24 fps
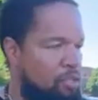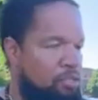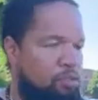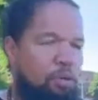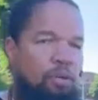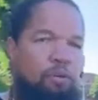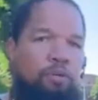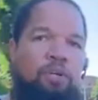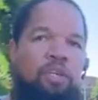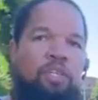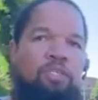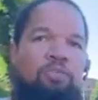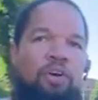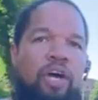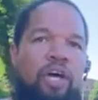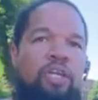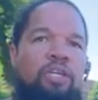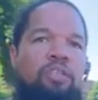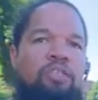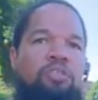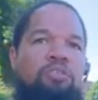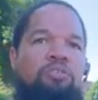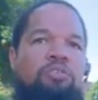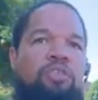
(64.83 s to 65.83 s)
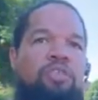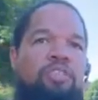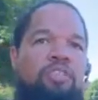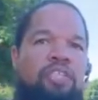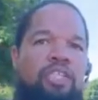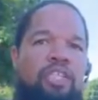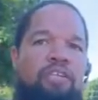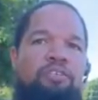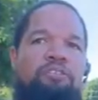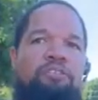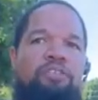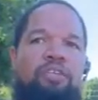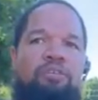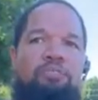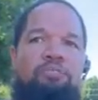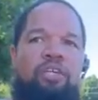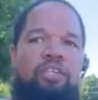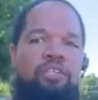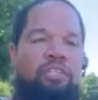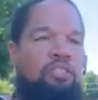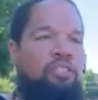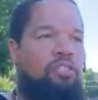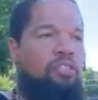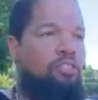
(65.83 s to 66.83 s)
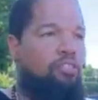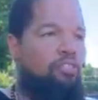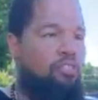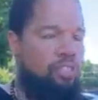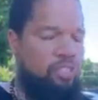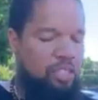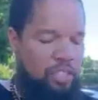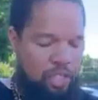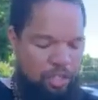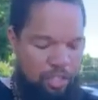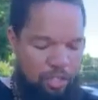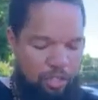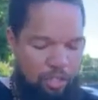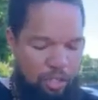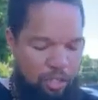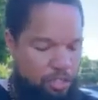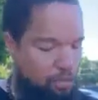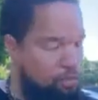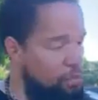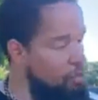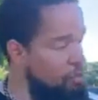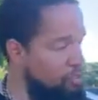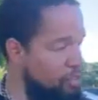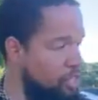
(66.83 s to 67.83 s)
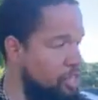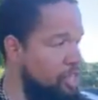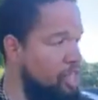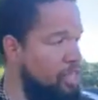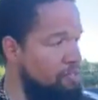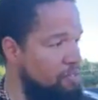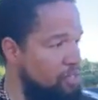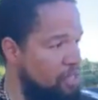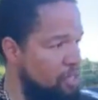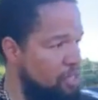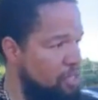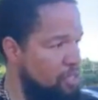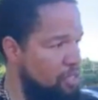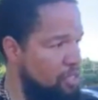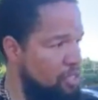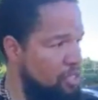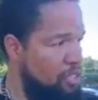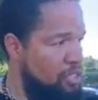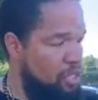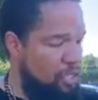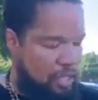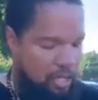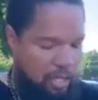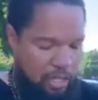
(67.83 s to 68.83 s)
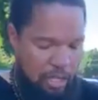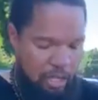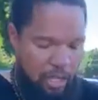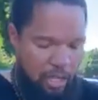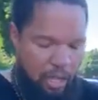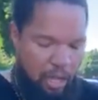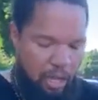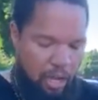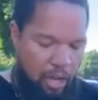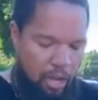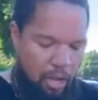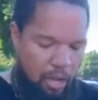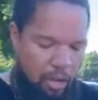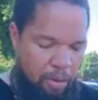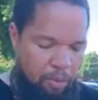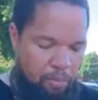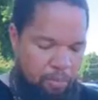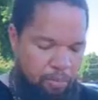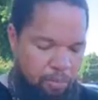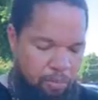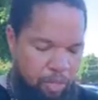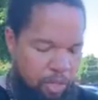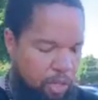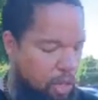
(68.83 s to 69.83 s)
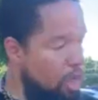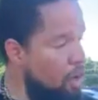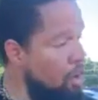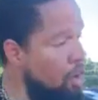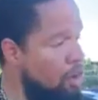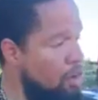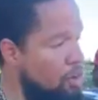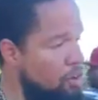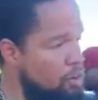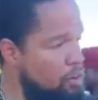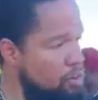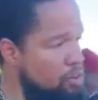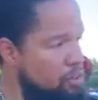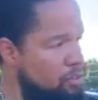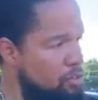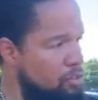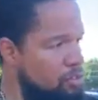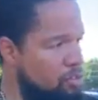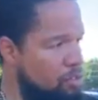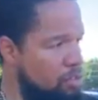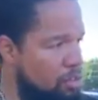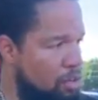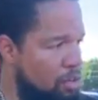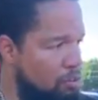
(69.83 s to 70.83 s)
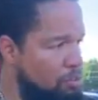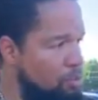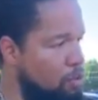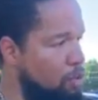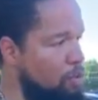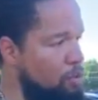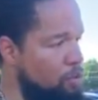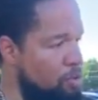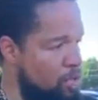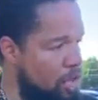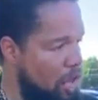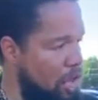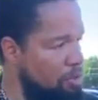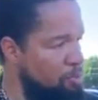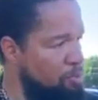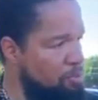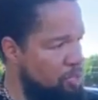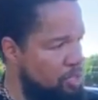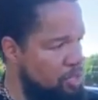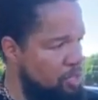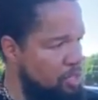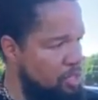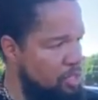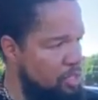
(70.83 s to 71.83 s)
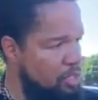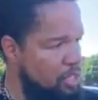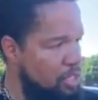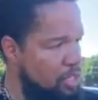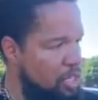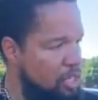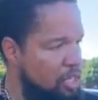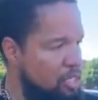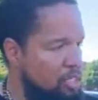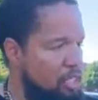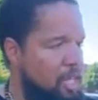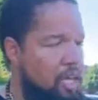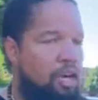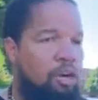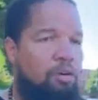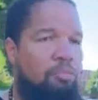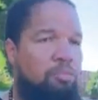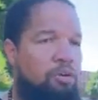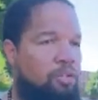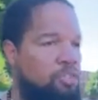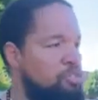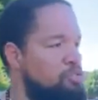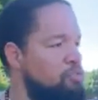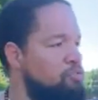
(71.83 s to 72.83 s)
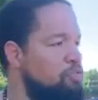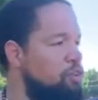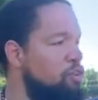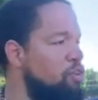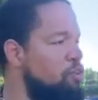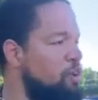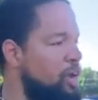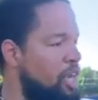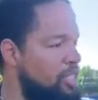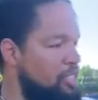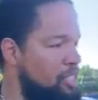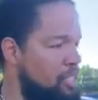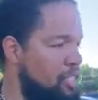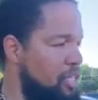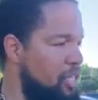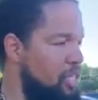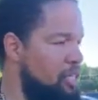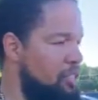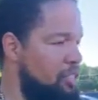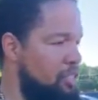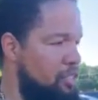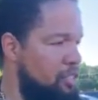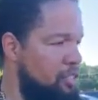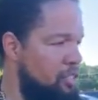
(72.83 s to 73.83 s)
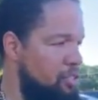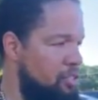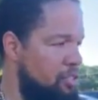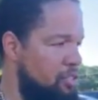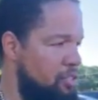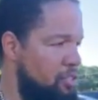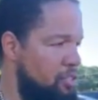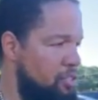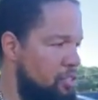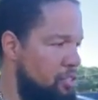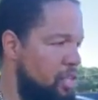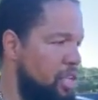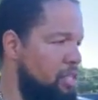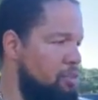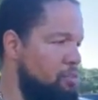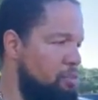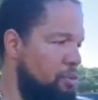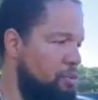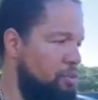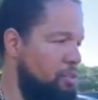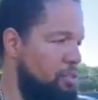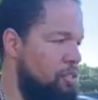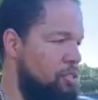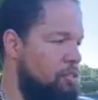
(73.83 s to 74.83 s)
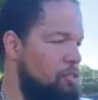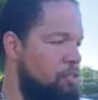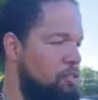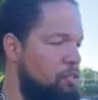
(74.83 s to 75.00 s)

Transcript: So what we try to do is give them a solution that starts with forgiveness, uh, law, a moral compass to help us grow as a nation. So that's what we do.